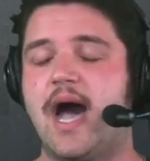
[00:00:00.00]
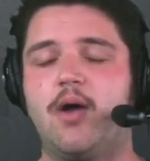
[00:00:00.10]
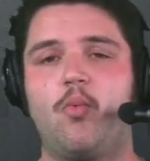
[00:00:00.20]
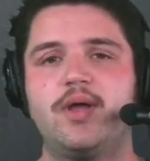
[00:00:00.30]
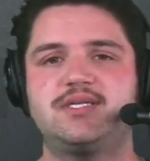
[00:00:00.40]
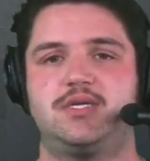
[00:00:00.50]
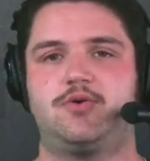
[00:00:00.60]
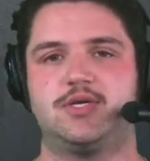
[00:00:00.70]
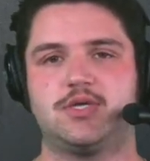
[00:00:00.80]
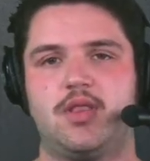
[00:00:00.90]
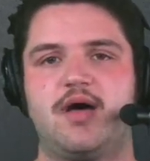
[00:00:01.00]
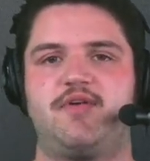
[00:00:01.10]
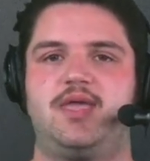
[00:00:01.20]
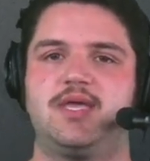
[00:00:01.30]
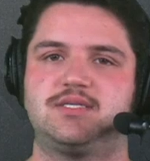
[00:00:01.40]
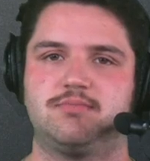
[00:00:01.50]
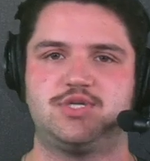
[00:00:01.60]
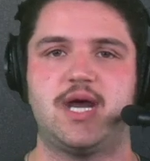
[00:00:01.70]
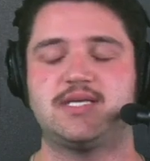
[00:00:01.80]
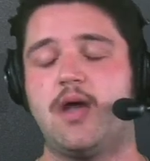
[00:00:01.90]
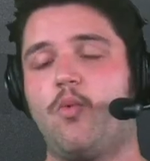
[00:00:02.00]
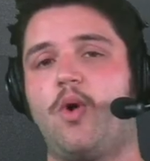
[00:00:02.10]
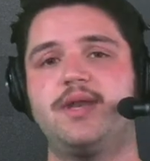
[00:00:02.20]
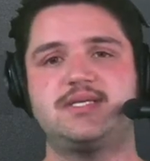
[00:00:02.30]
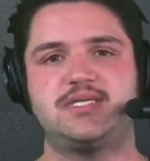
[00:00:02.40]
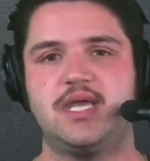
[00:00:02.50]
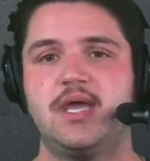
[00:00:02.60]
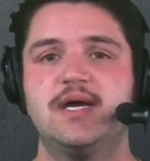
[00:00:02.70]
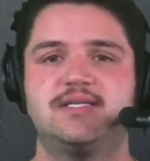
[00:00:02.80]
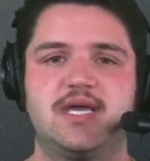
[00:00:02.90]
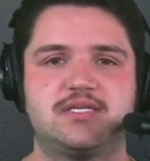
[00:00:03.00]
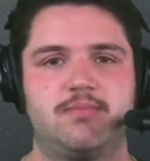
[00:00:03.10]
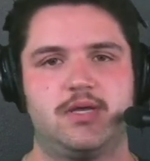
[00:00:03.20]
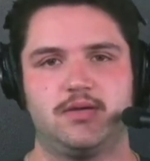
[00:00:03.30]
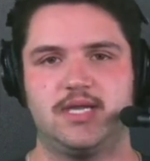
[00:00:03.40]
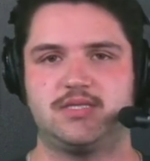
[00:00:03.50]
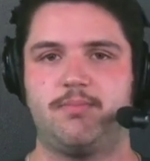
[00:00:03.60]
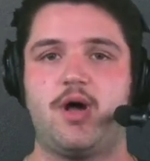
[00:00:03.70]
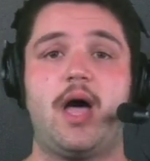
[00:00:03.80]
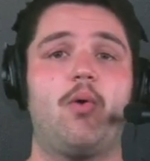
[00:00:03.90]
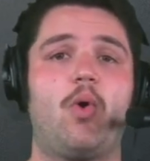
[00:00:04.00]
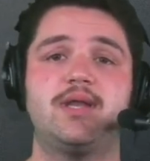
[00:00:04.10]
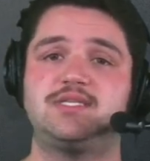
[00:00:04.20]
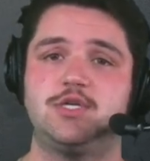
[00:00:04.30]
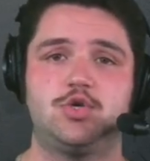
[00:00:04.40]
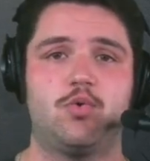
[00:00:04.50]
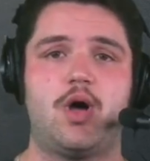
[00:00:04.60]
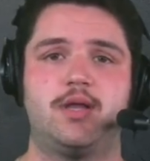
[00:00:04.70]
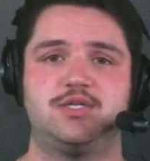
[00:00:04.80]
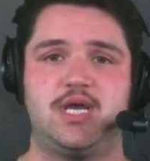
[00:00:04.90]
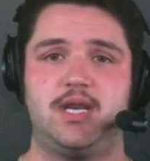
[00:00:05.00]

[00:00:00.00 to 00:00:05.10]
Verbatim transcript: I want to see Chris Olave get some shots. I want to see Taysom Hill get the ball. I want to see Juwan